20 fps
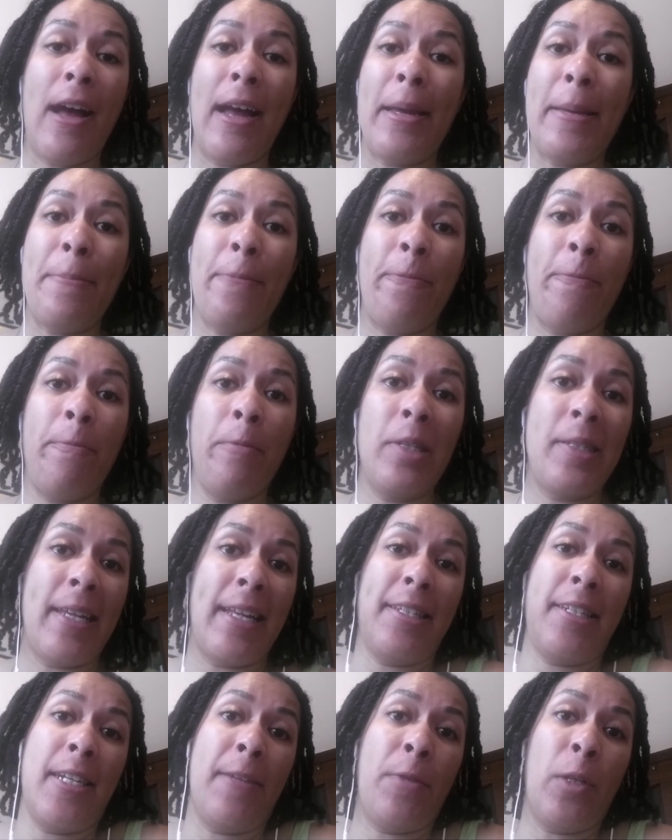I'm
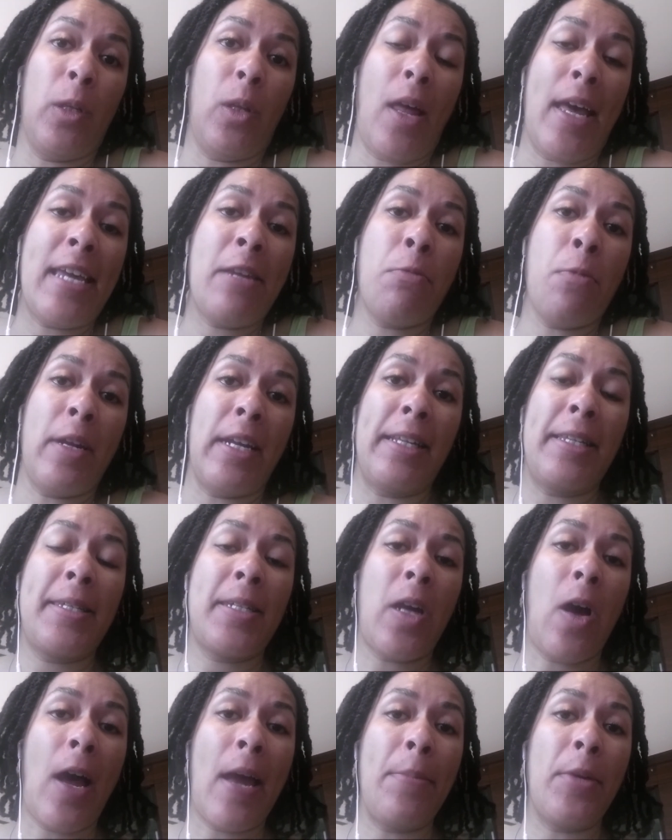sensitive to light when
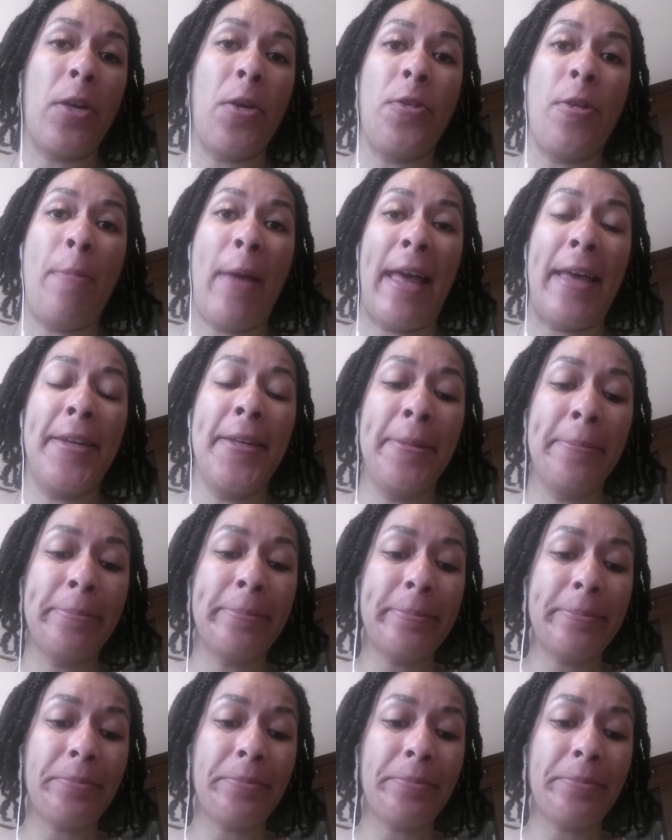it's time to go to bed.